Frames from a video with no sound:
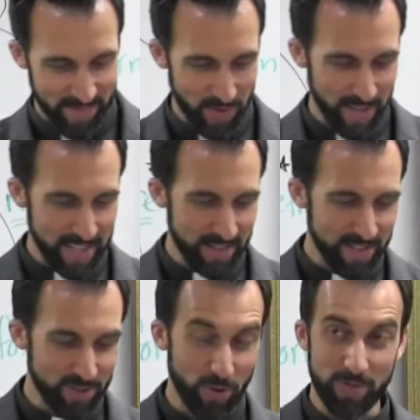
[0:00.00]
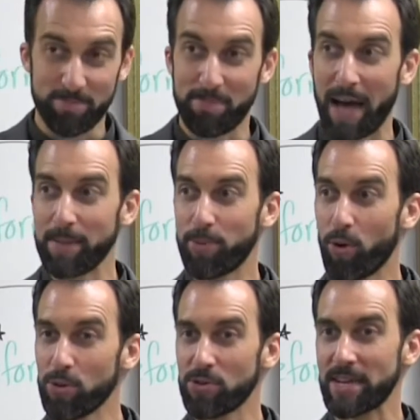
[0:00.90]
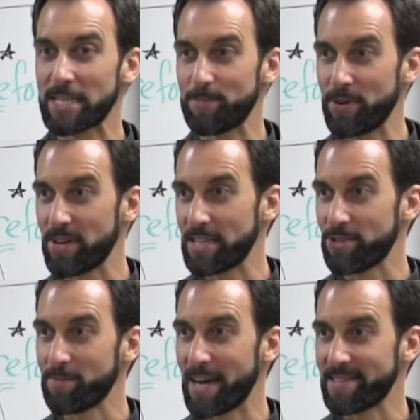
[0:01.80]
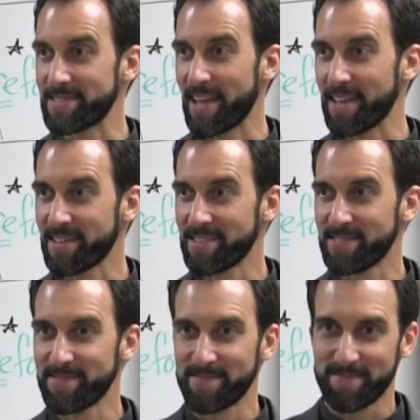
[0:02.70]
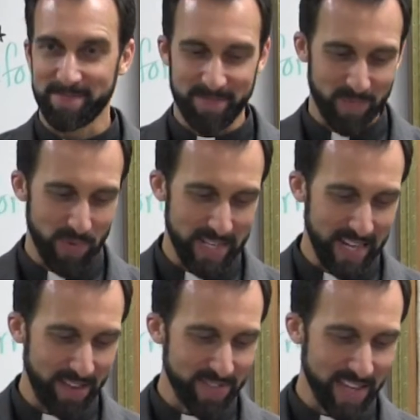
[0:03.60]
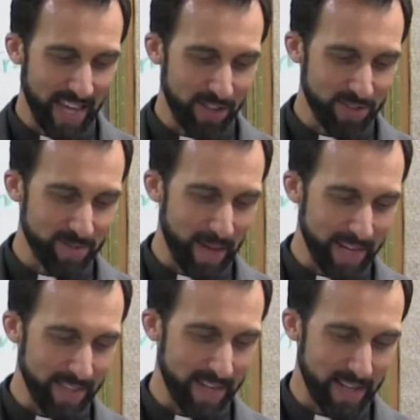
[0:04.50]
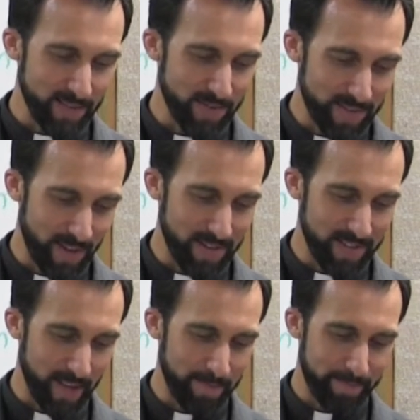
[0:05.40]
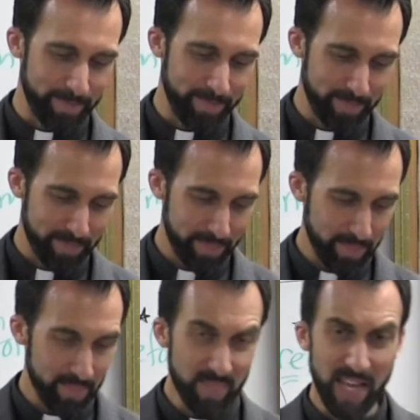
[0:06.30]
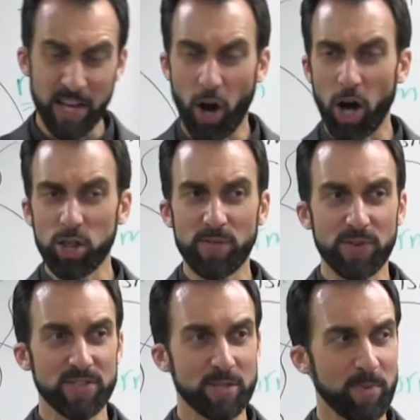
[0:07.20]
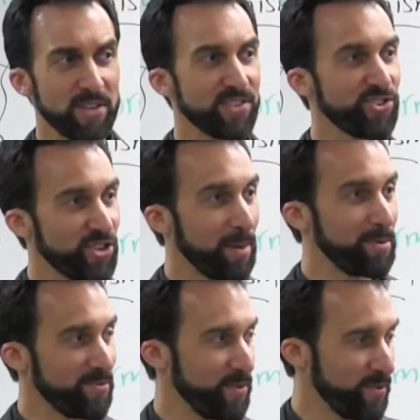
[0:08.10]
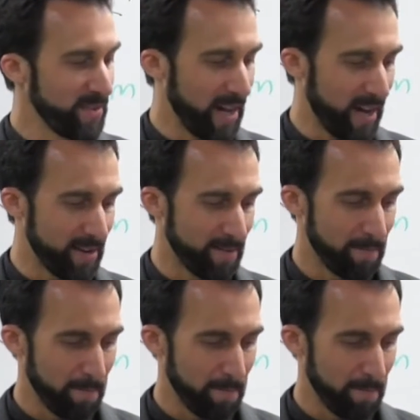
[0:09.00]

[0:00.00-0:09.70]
So he lived a sort of bipolar experience, you might say. We didn't have psychologists back in that day, so it's hard to say. And all of those experiences shaped his view of God.